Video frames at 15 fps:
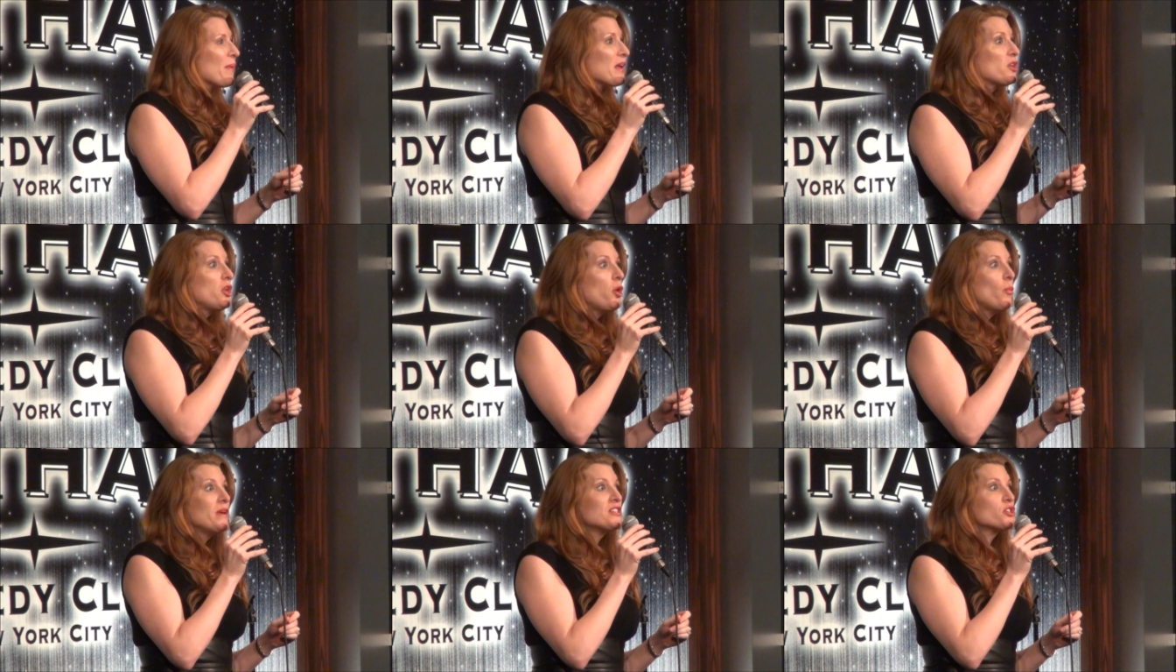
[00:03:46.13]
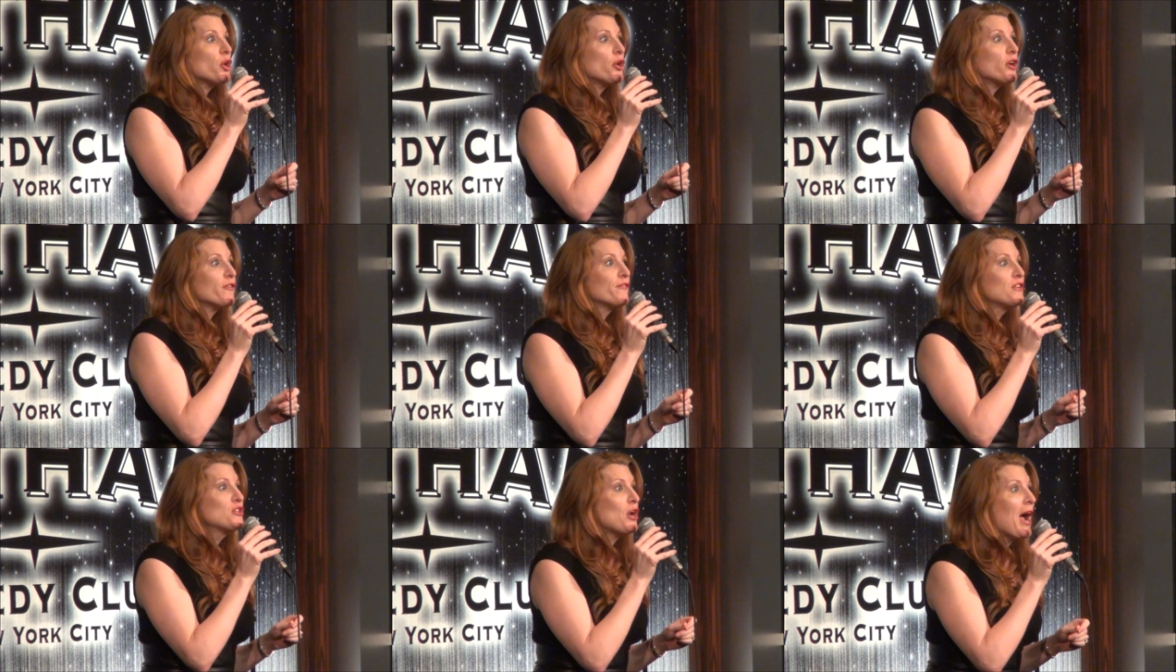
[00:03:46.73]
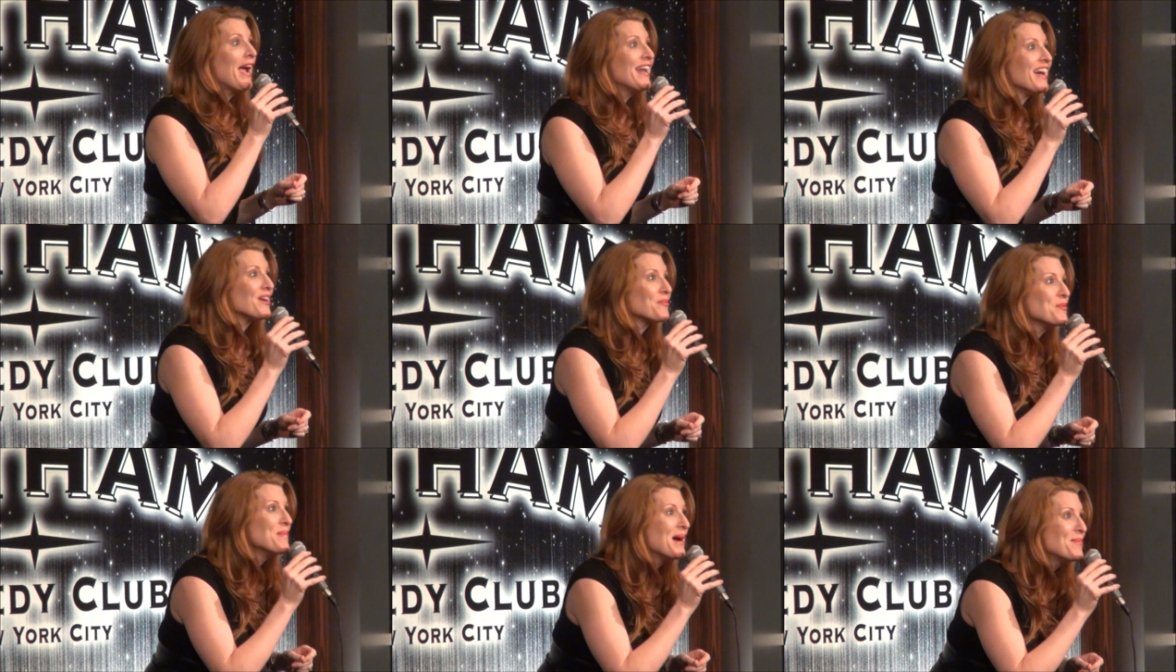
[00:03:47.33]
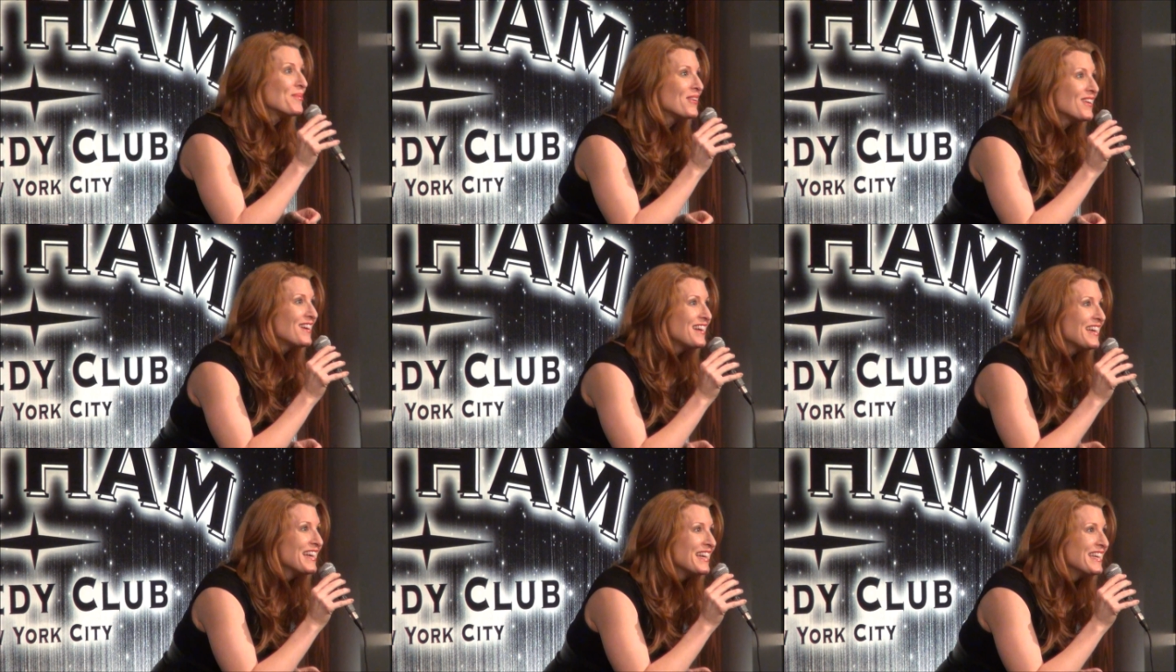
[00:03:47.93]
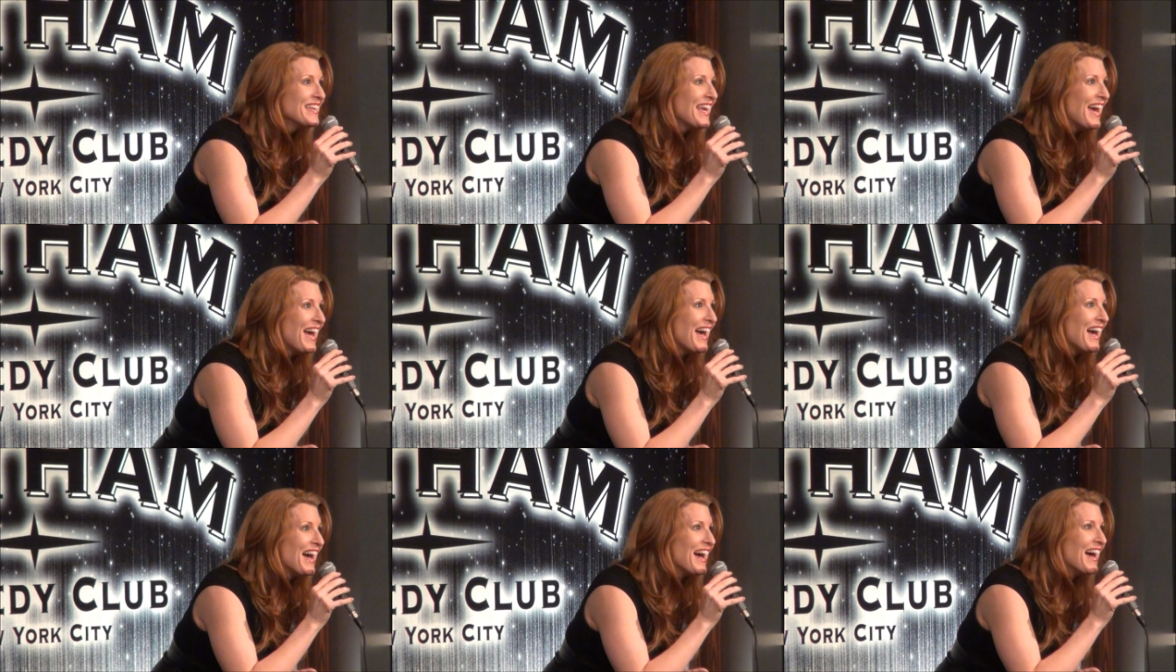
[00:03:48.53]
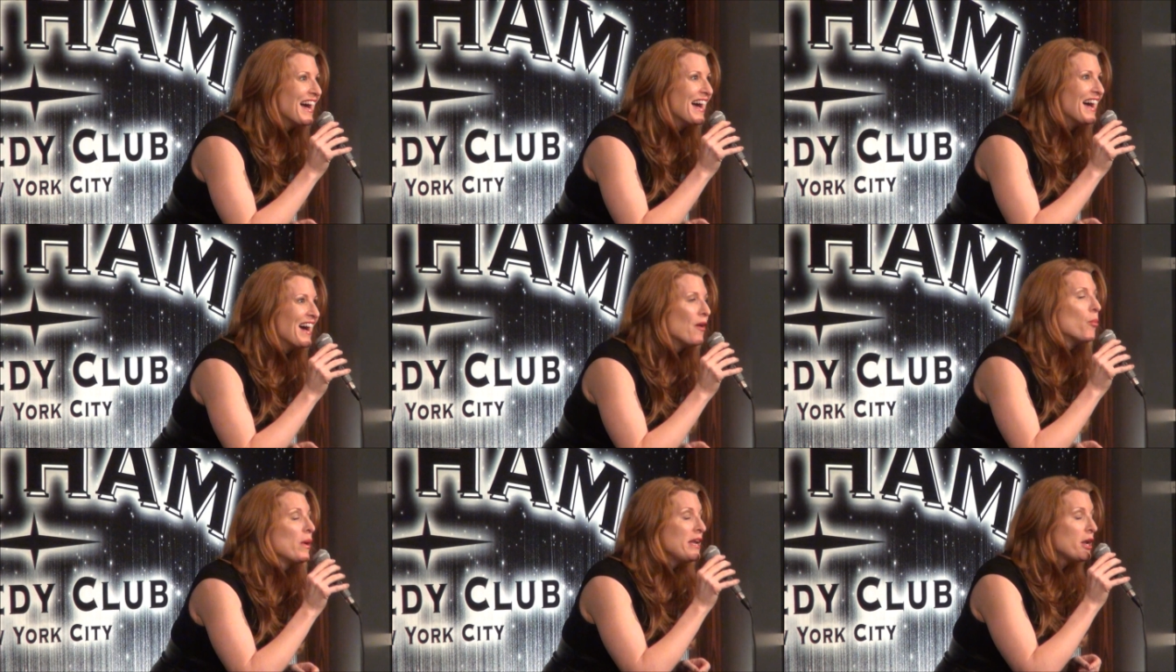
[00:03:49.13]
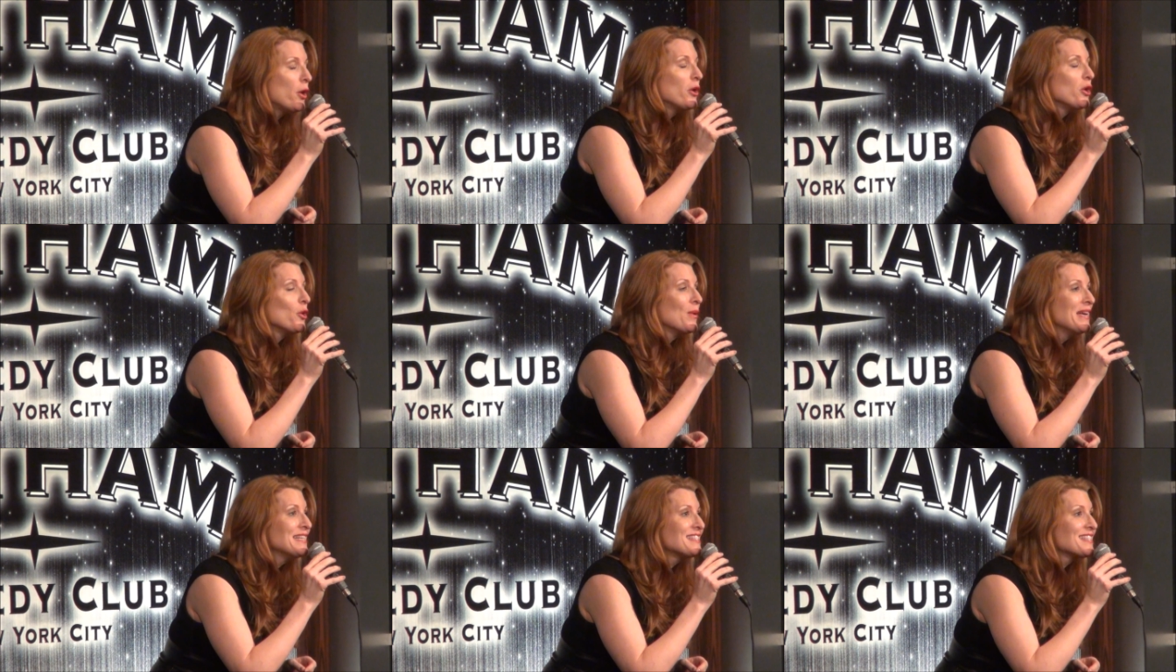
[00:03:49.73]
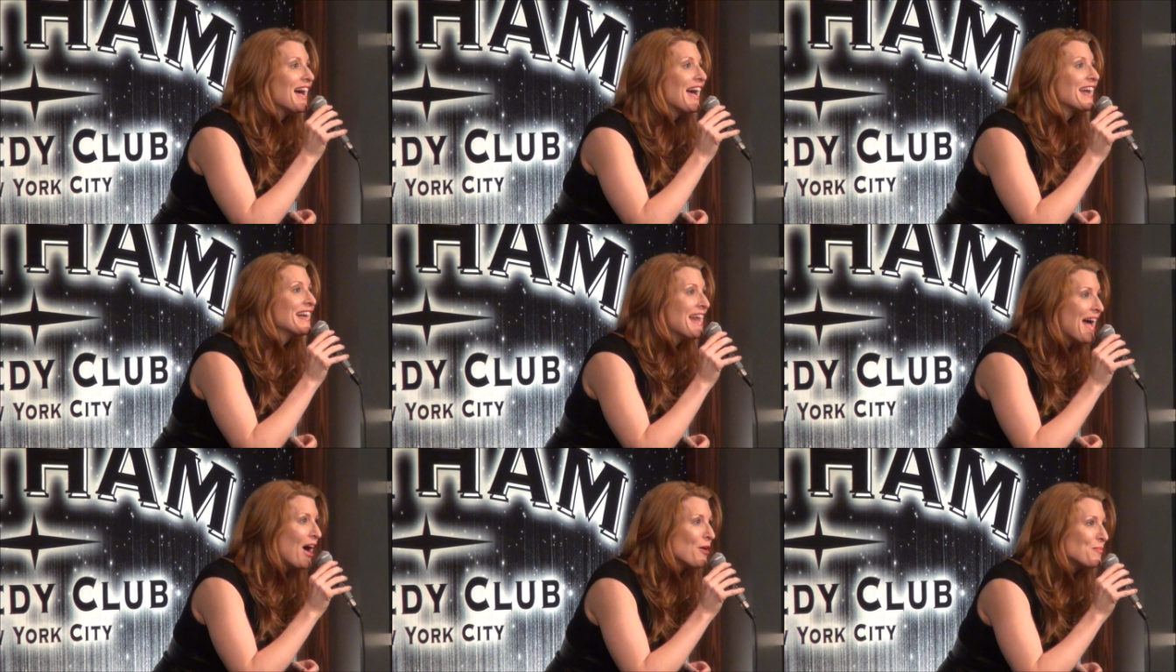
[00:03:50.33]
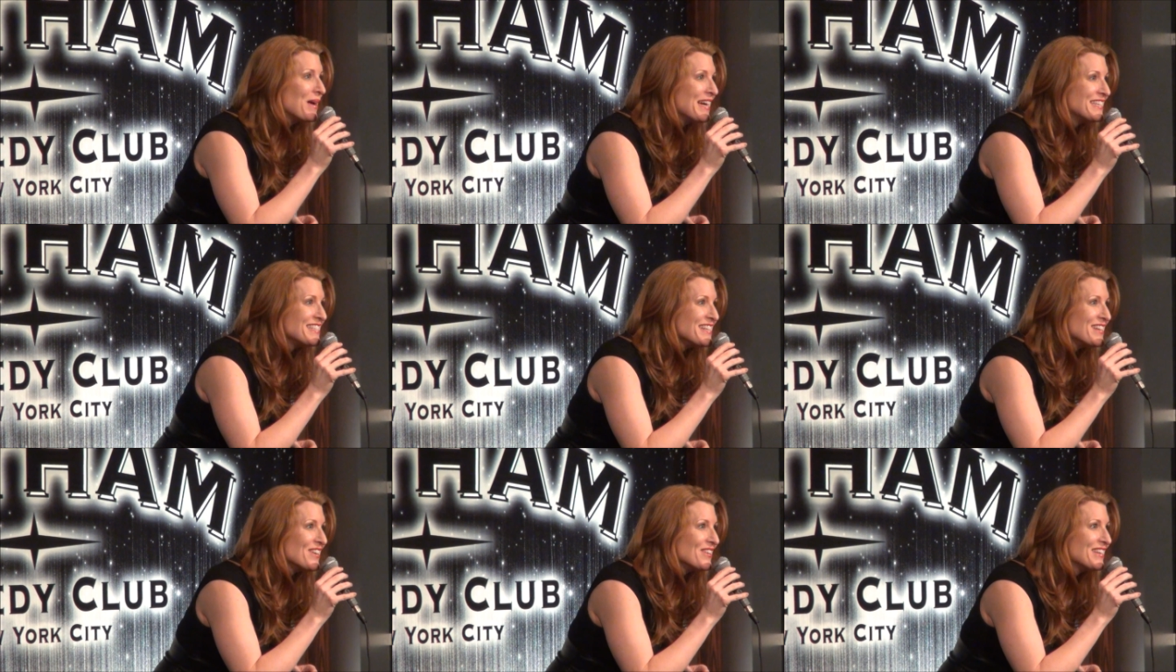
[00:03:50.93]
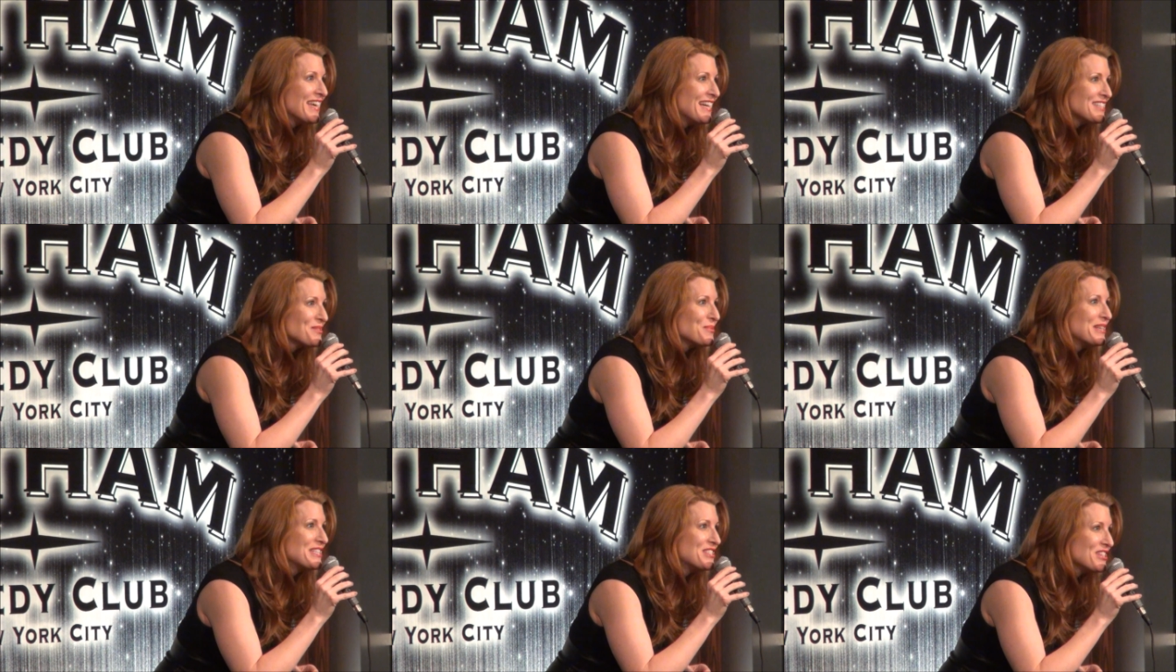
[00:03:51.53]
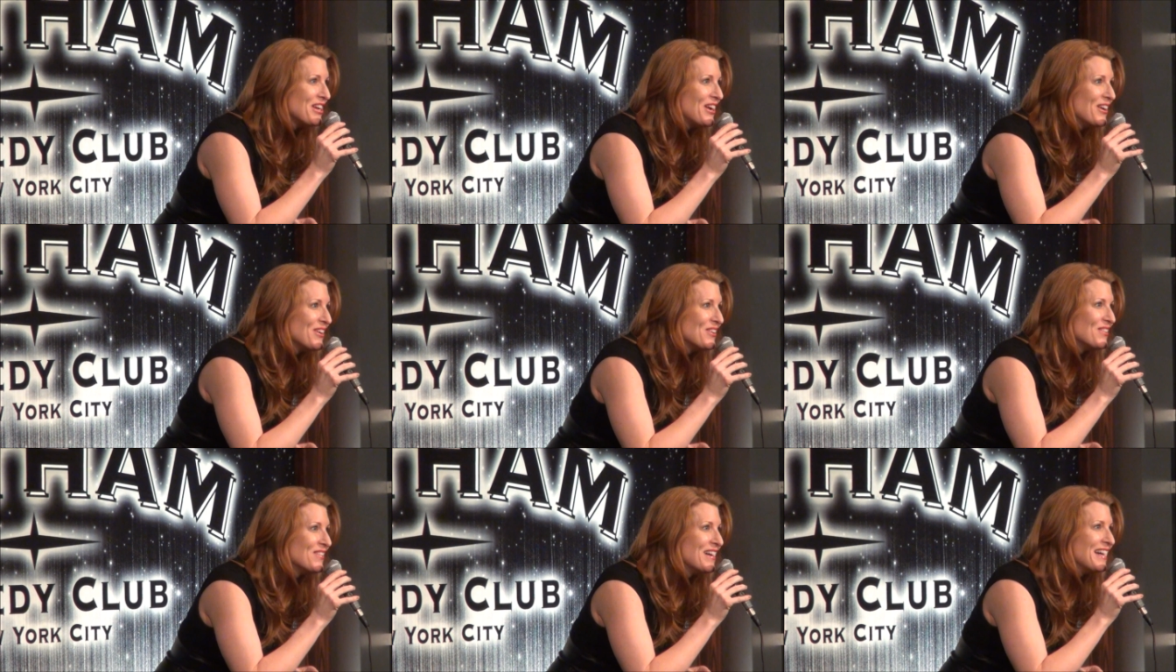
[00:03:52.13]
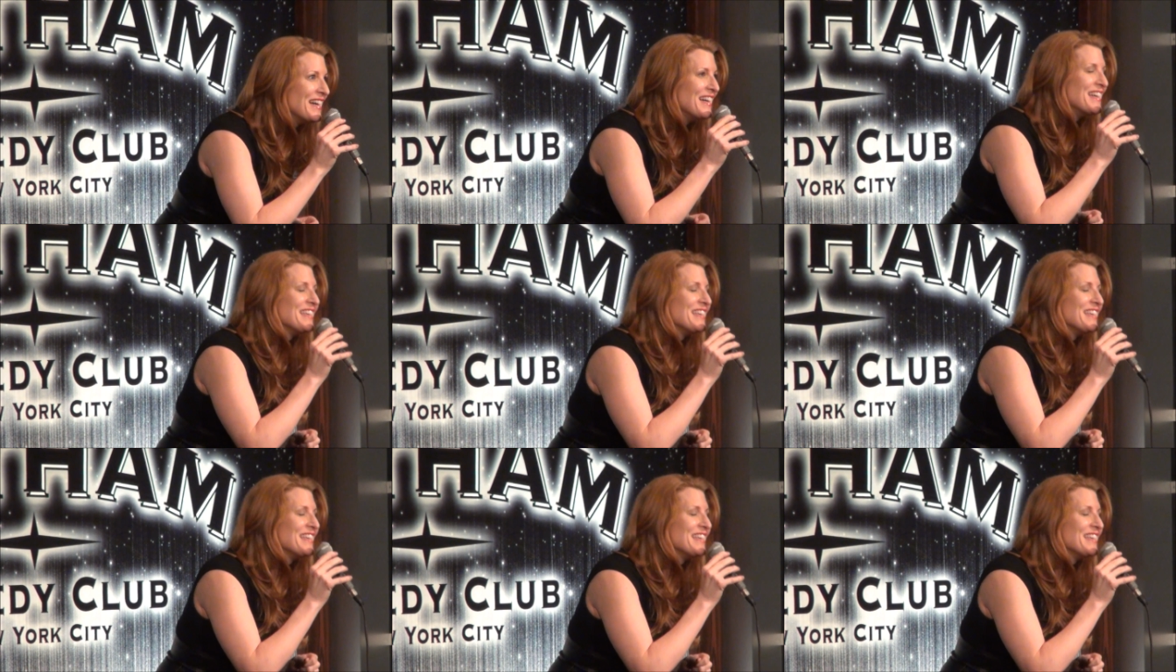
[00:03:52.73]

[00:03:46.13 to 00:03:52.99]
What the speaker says: I'm like, "No, we saw your vagina, remember? Yeah. We know you inside and out, my dear. Yes, we do.